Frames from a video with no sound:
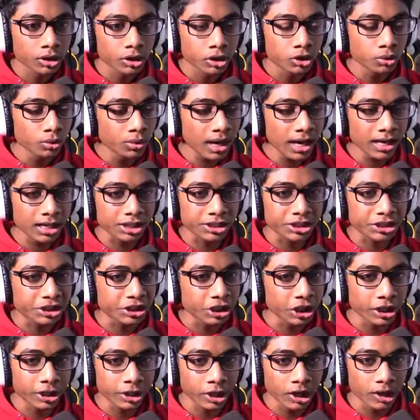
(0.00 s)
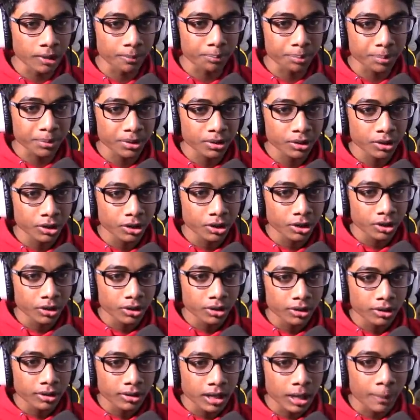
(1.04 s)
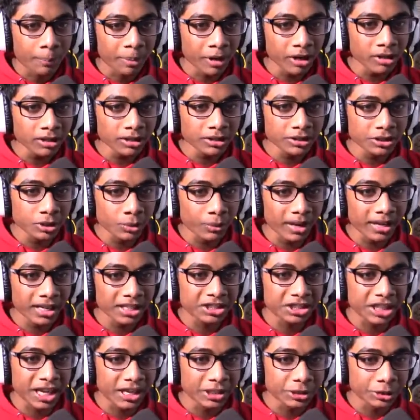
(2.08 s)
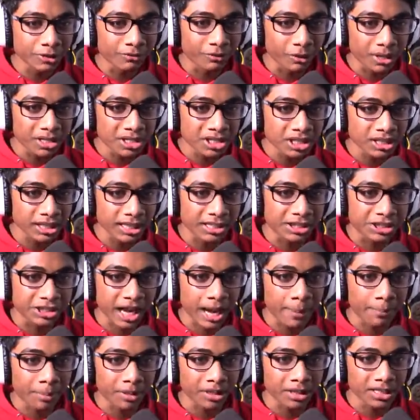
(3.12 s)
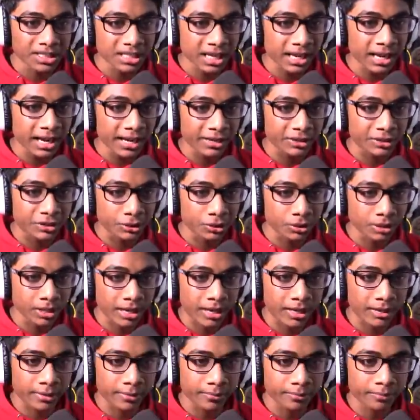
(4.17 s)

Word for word: You gotta shut up. Right, apparently there's a way to change your voice to like Japanese. I gotta do that.